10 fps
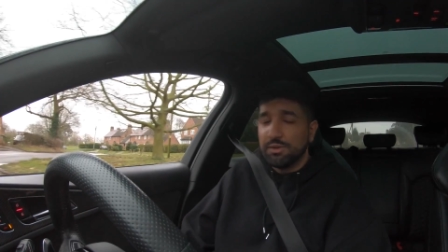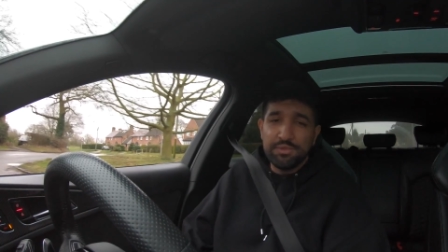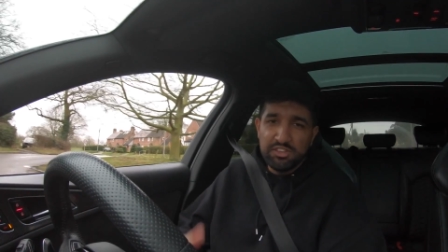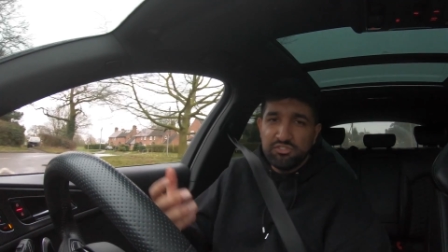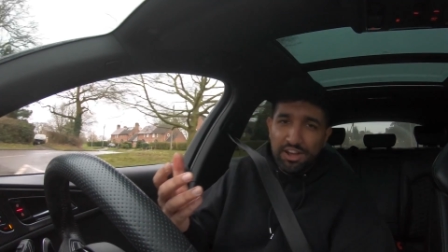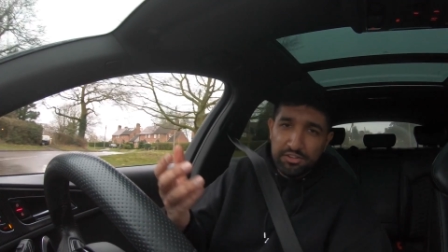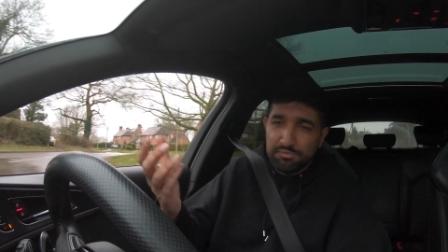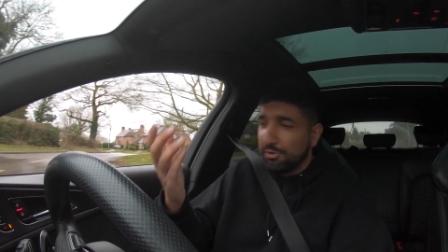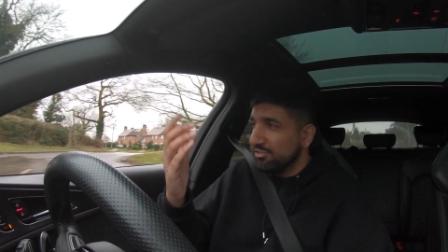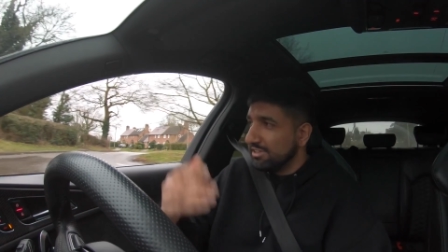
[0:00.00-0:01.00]
I mean, this
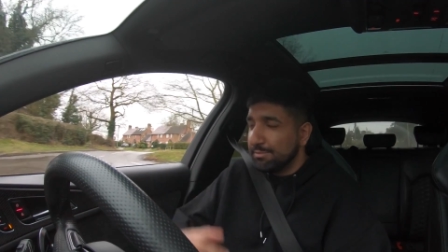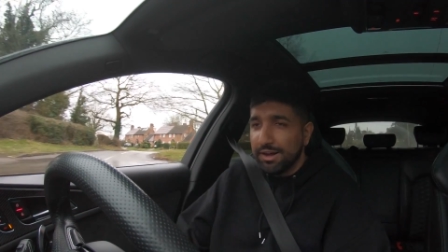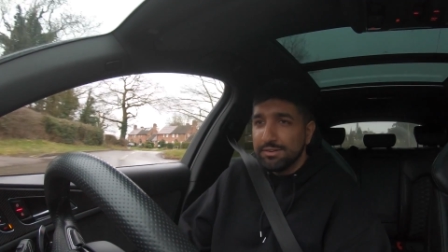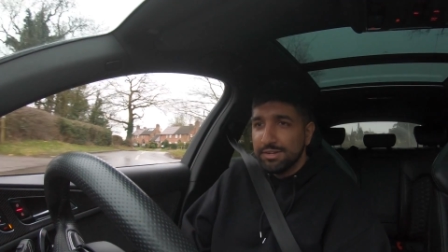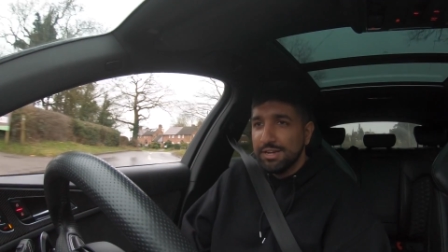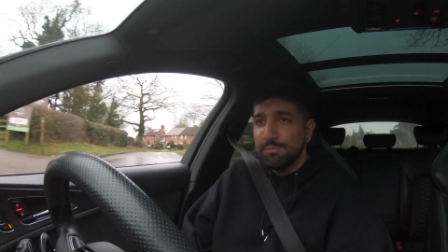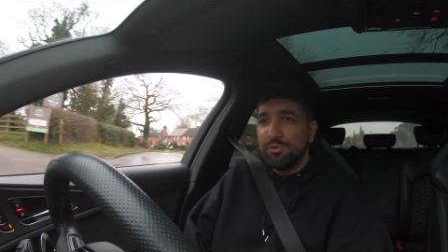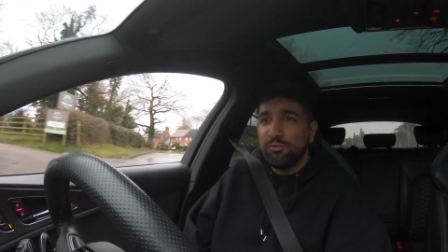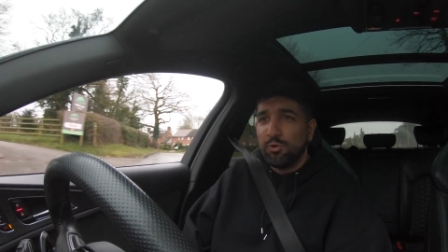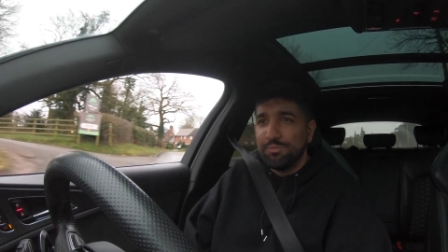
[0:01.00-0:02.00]
channel's mostly about
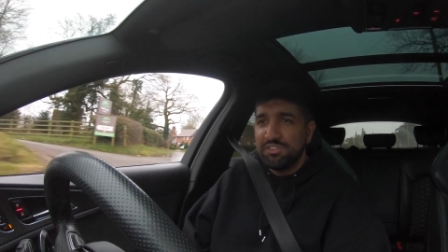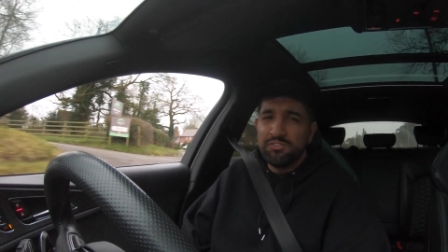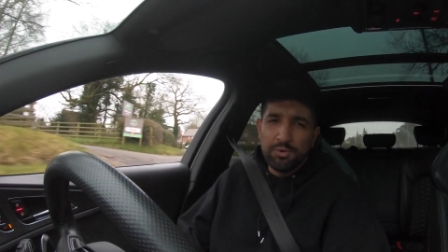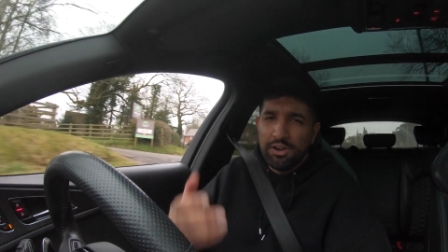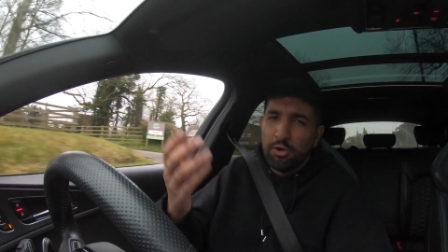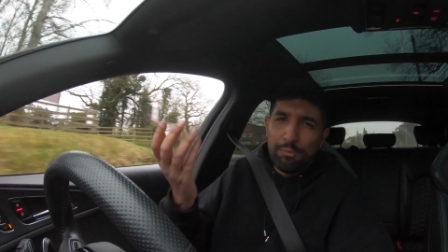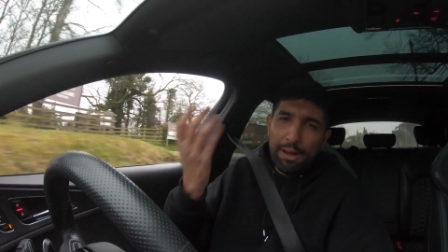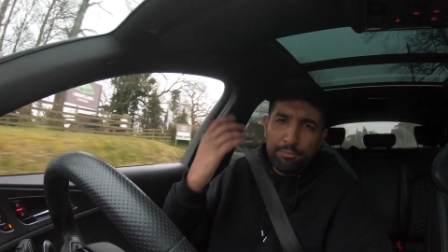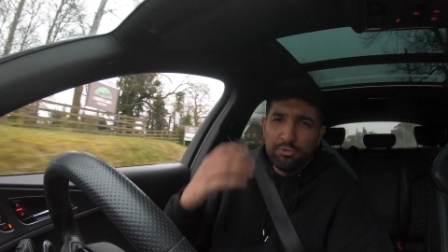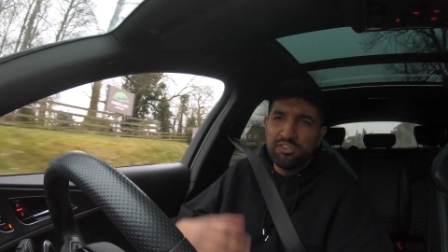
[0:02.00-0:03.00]
performance. If you want to know
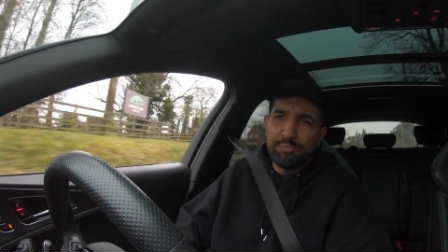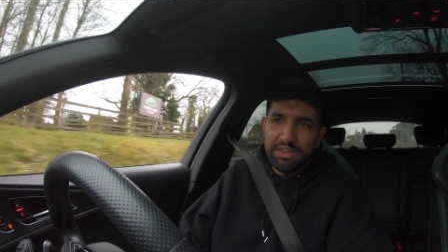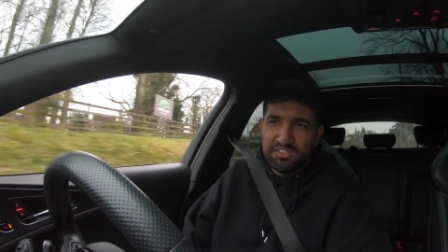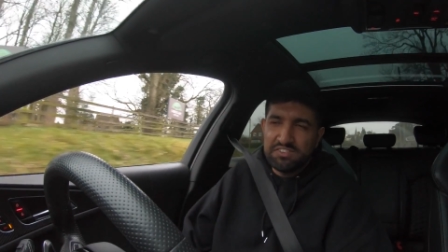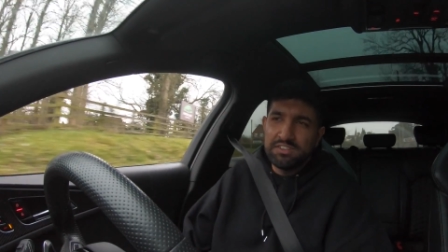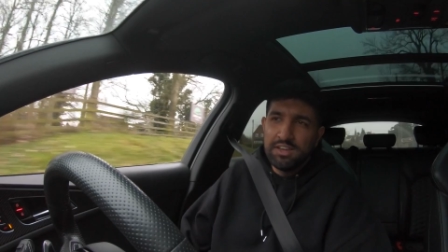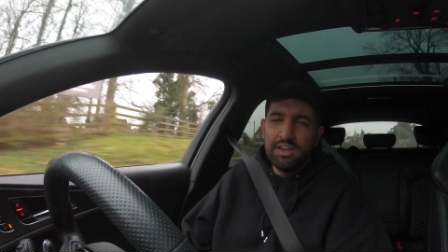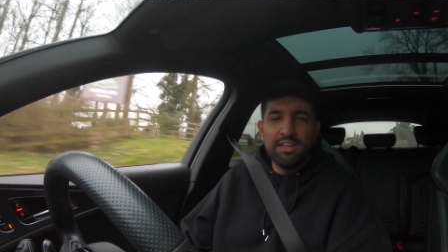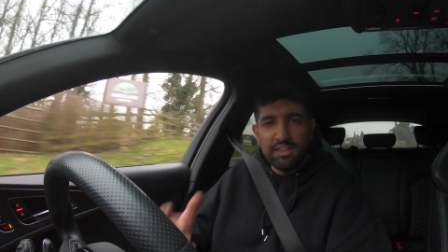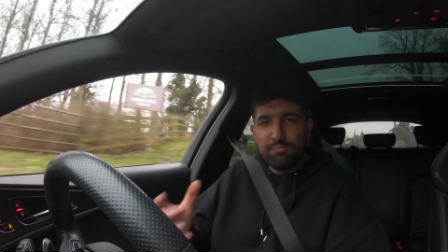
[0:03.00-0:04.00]
about boot space,
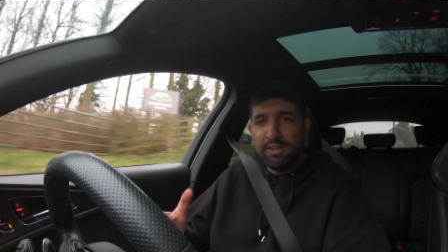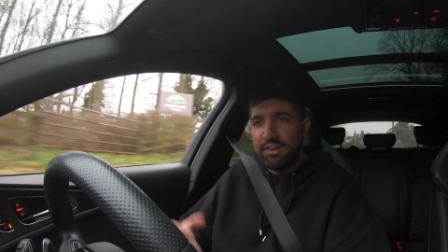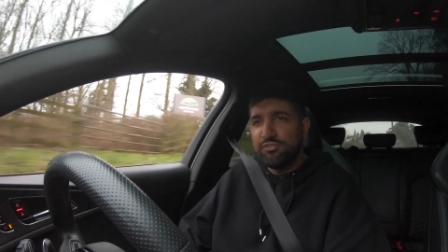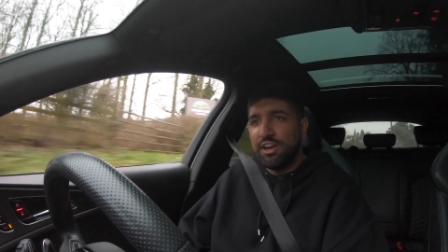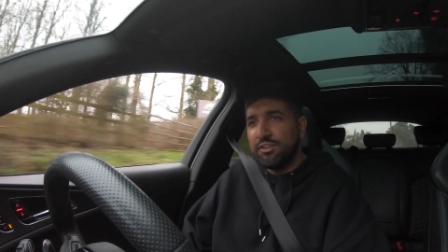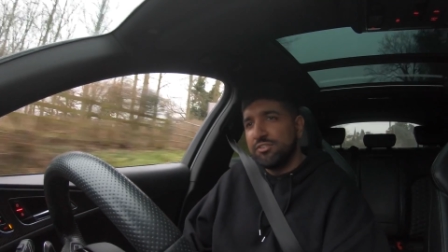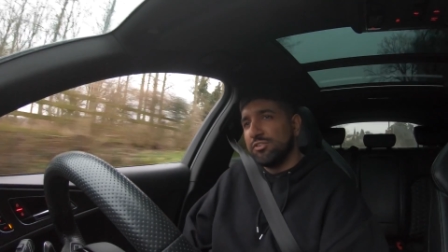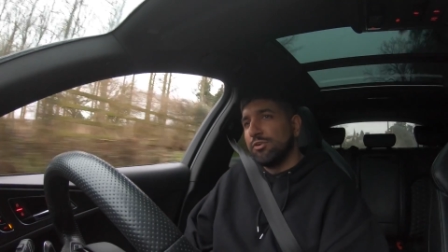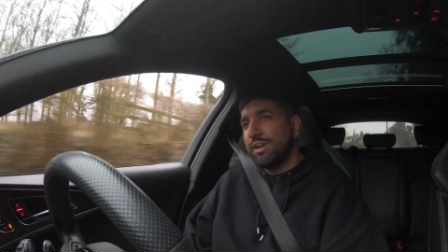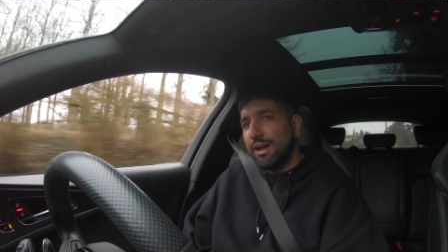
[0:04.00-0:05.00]
there's plenty of channels
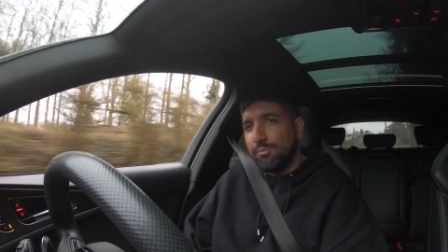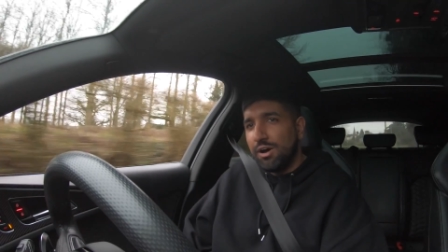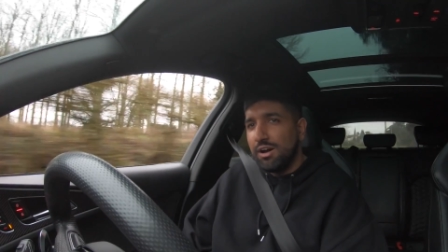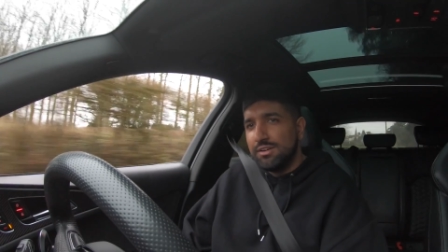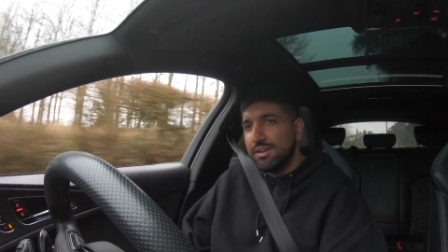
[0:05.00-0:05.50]
to look at, but